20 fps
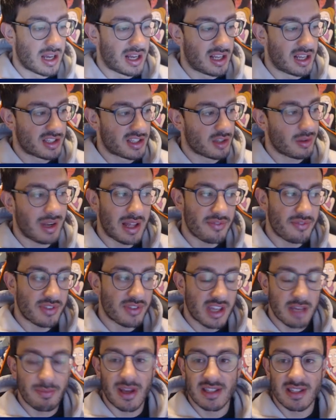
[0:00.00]
so
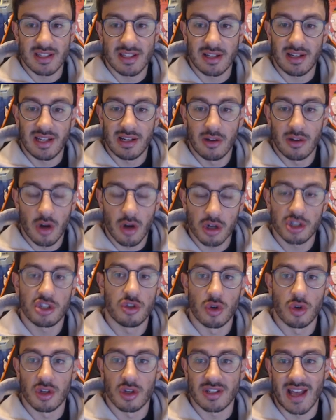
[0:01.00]
Klefki basically locks
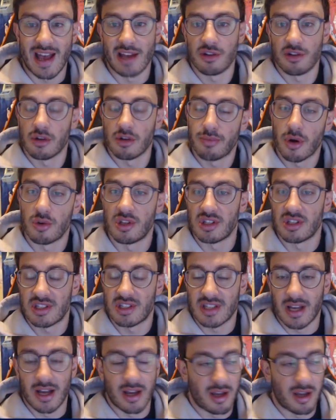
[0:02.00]
yours and your opponent's
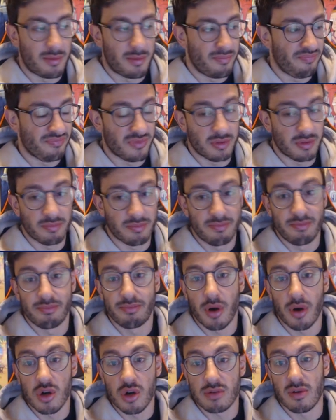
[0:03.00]

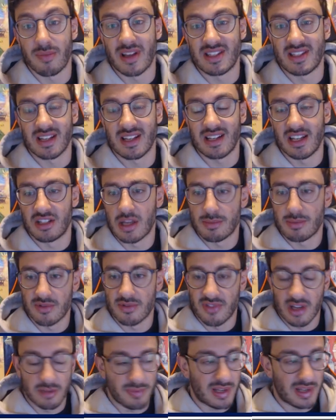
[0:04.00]
Pokemon basically in terms of
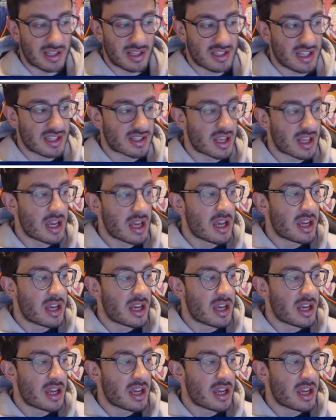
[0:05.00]
their abilities.